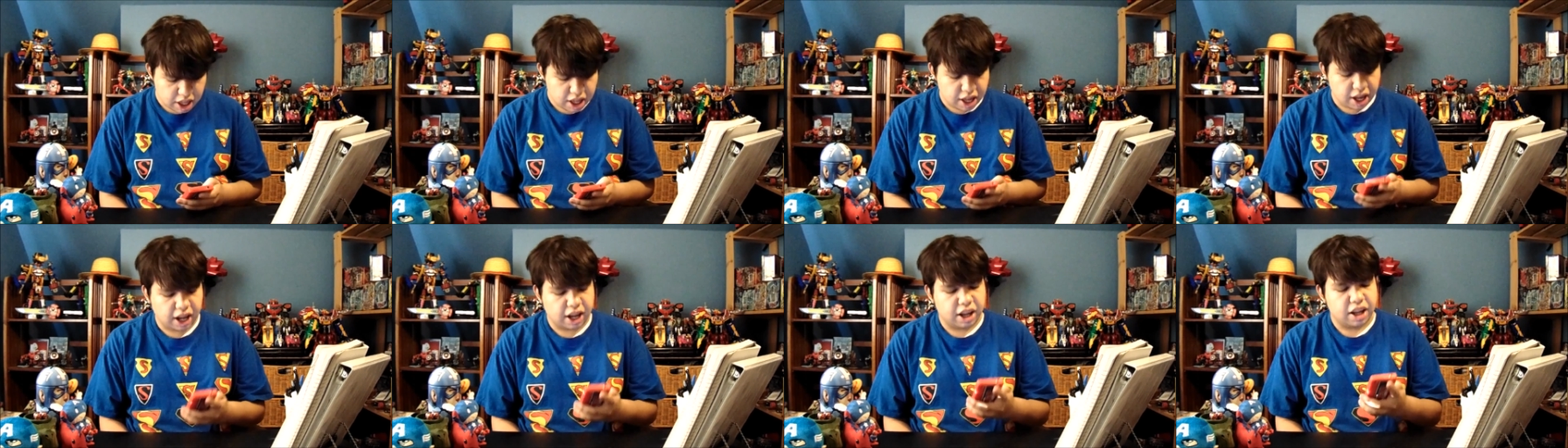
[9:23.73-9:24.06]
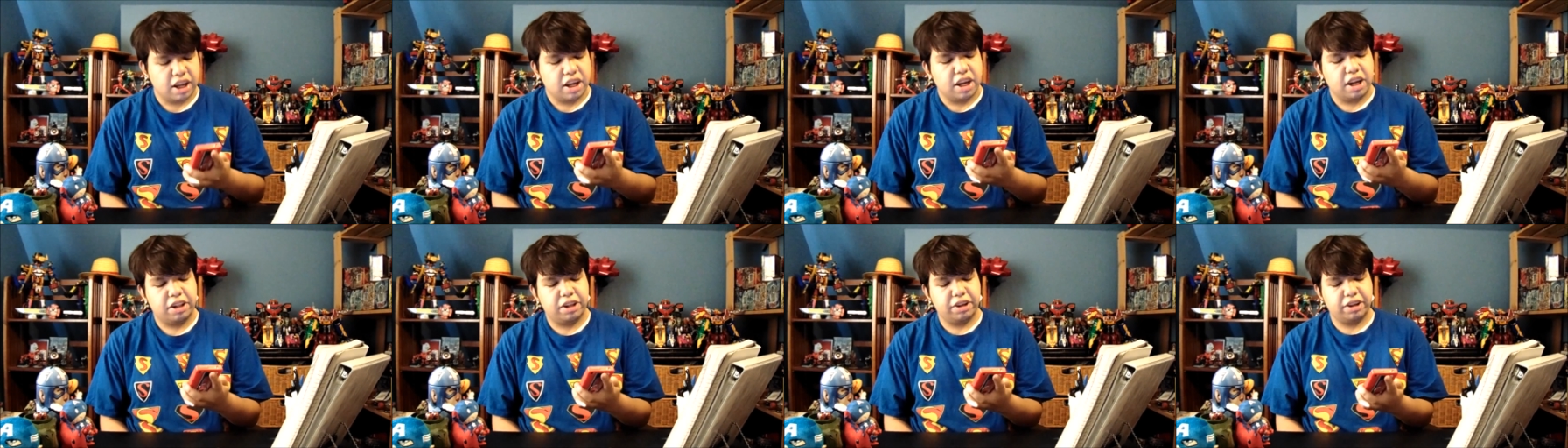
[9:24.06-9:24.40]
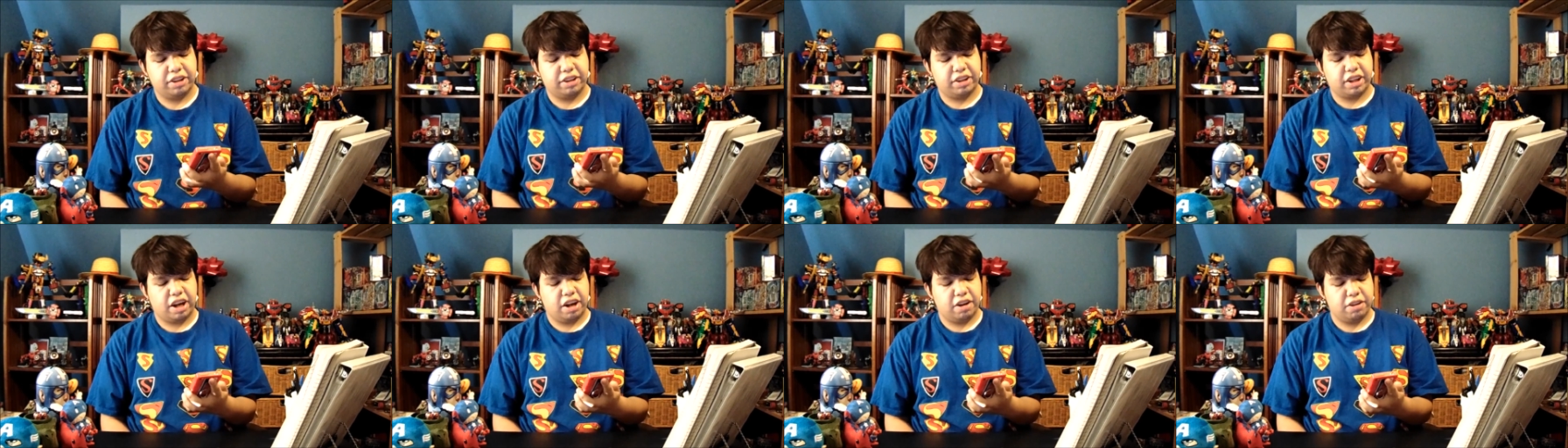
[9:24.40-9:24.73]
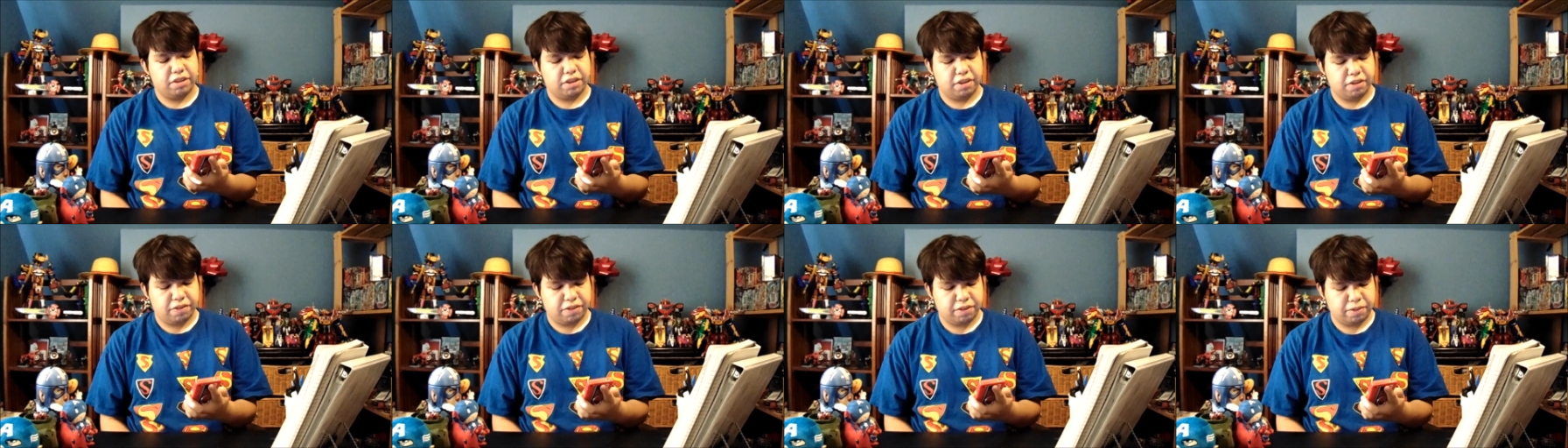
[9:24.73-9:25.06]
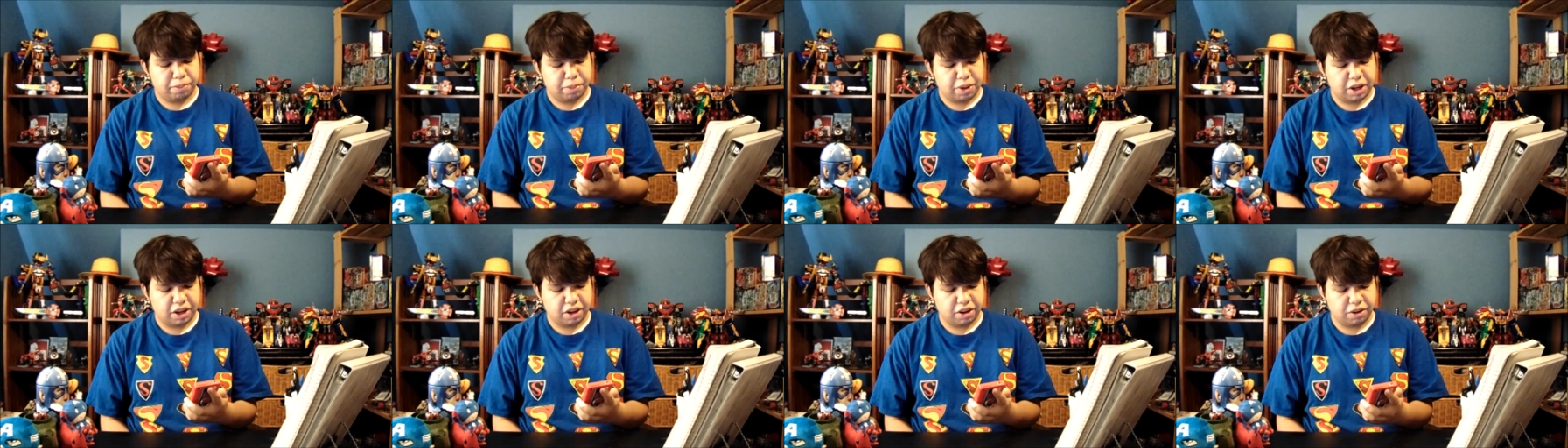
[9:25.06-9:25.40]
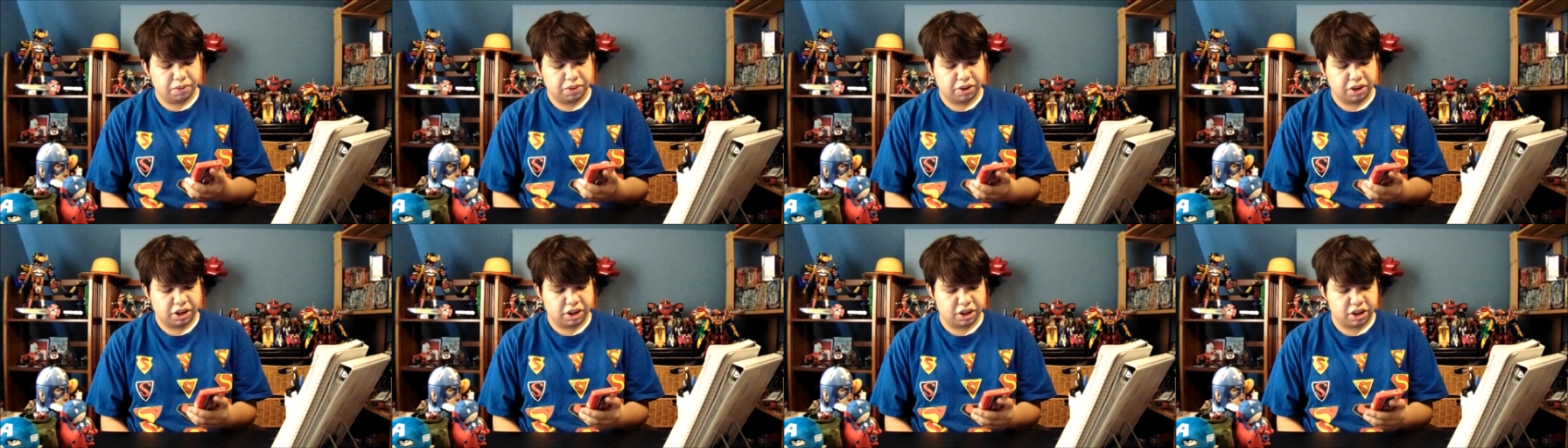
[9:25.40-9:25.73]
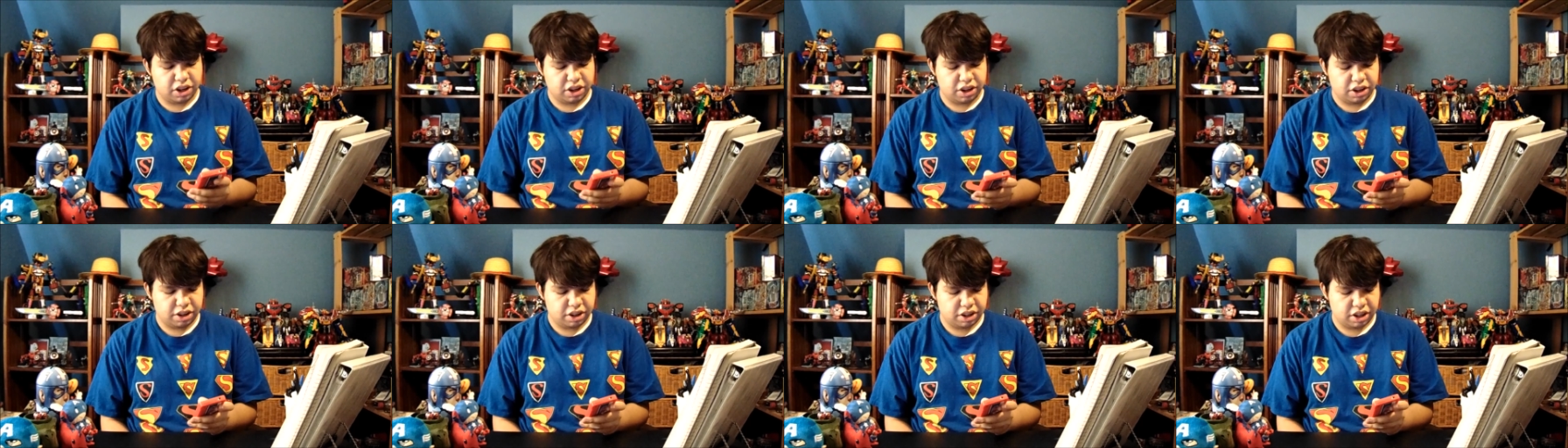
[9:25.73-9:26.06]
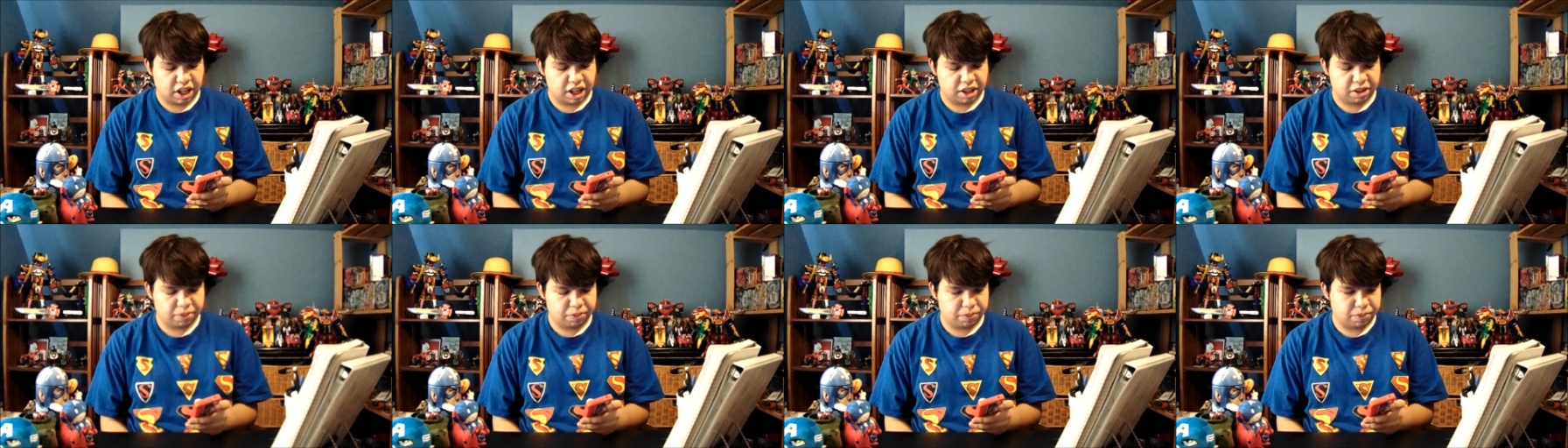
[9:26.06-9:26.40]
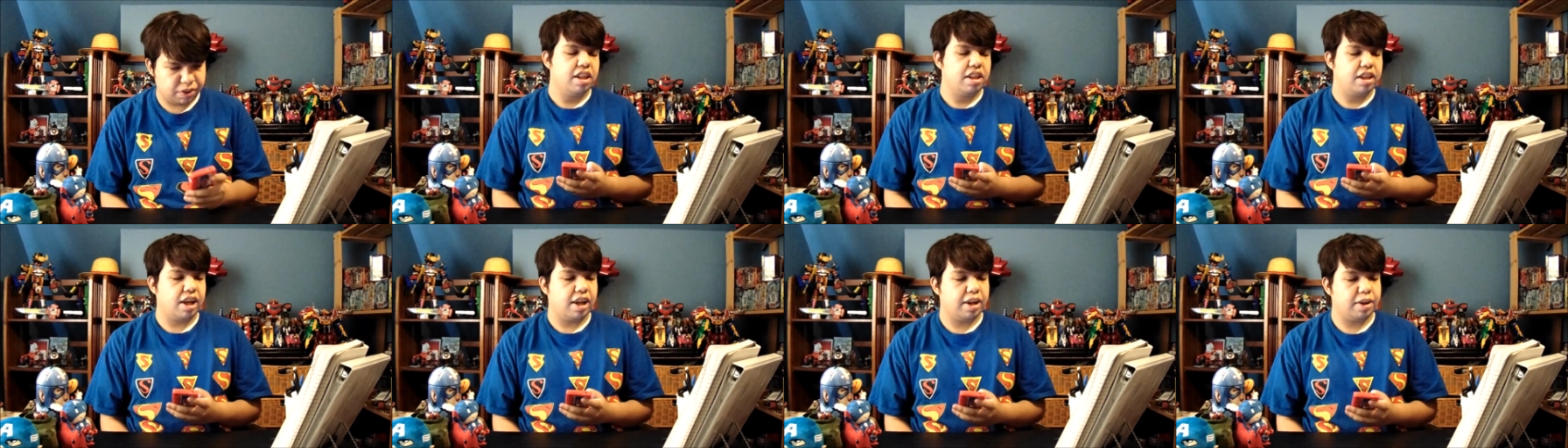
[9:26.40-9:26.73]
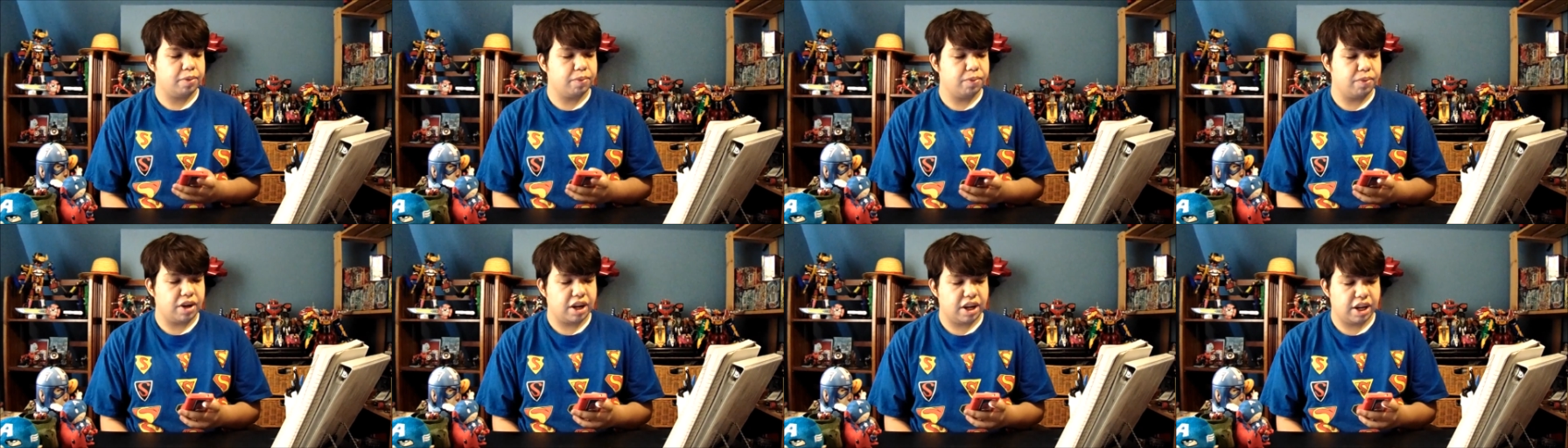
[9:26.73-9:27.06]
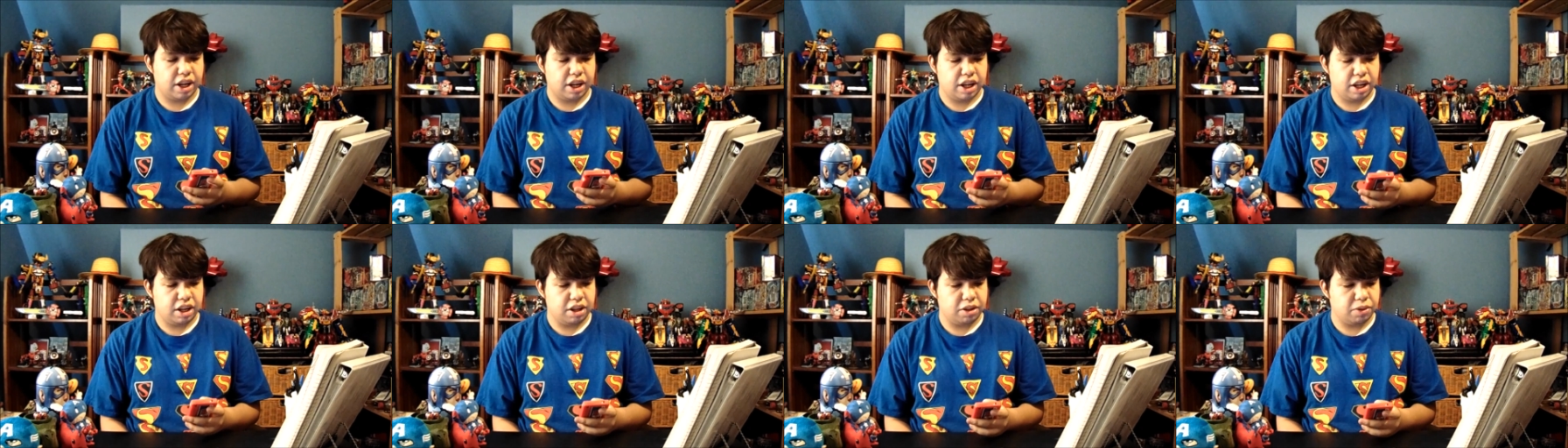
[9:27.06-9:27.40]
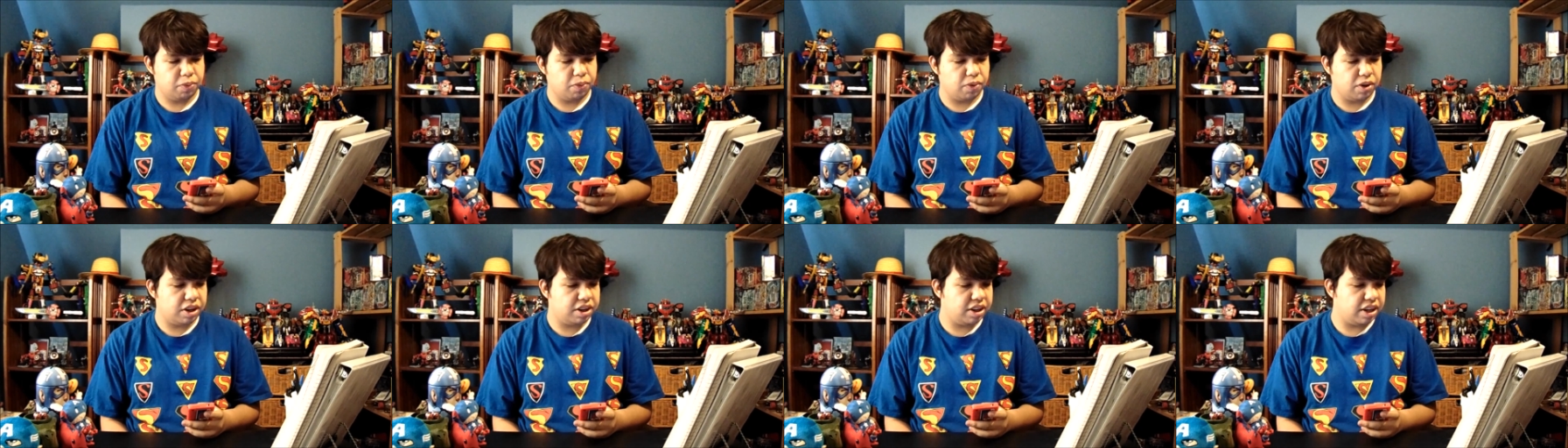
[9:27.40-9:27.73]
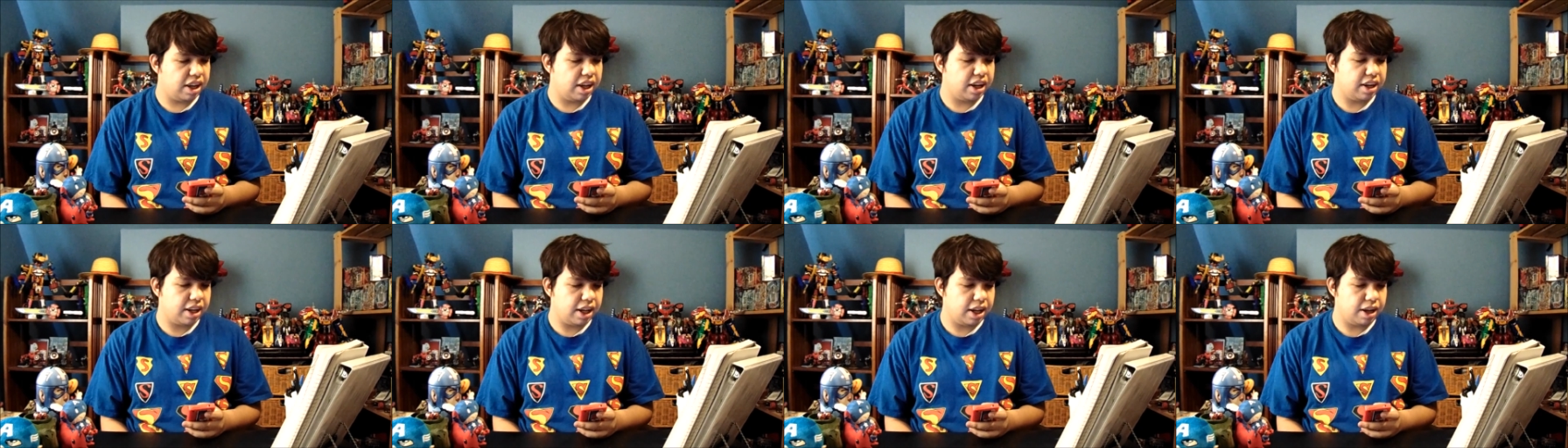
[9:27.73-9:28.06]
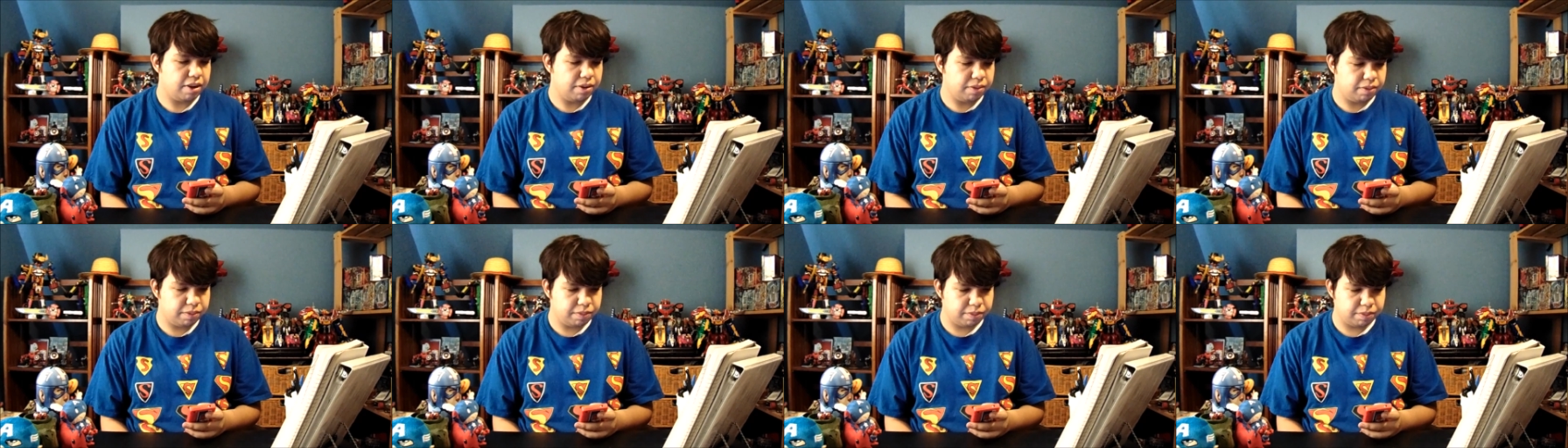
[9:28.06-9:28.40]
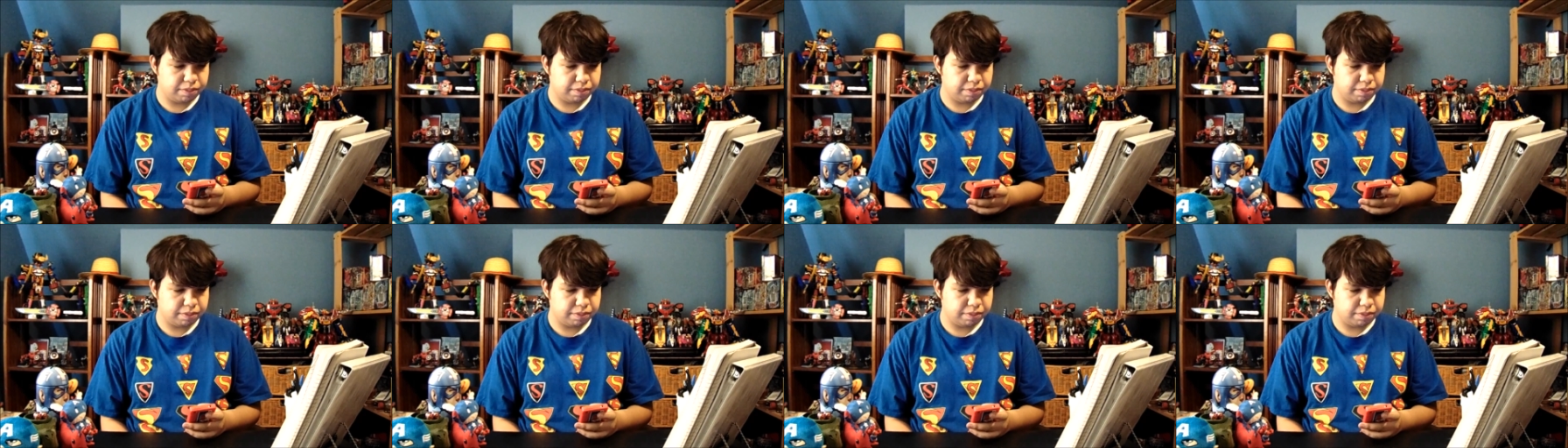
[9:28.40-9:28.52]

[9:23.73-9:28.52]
Yeah, he took down Doflamingo with Law. That's that's why he's worth that now.